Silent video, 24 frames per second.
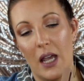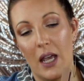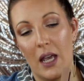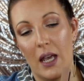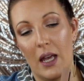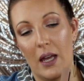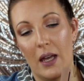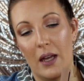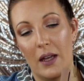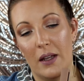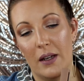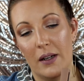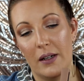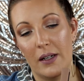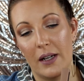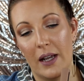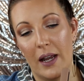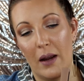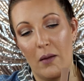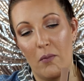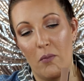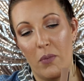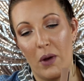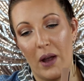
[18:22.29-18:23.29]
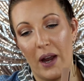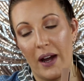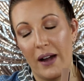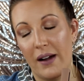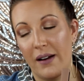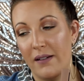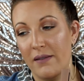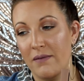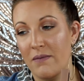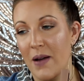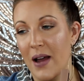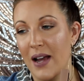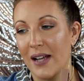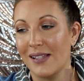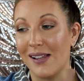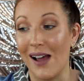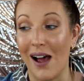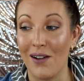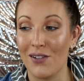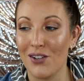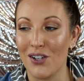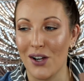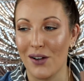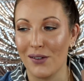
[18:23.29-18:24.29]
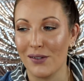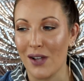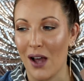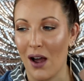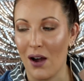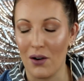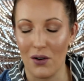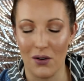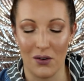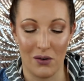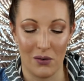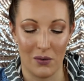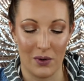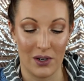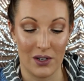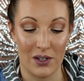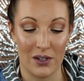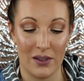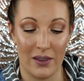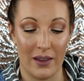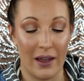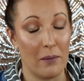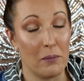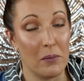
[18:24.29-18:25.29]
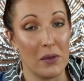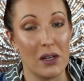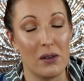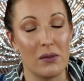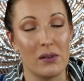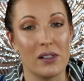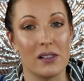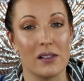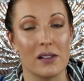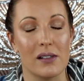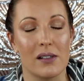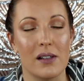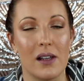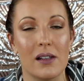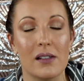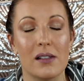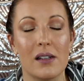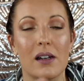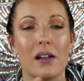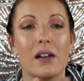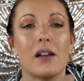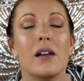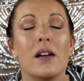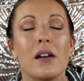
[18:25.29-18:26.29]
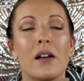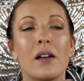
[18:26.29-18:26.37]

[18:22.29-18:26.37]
and a bite of my soft shell taco, which that meat was disgusting.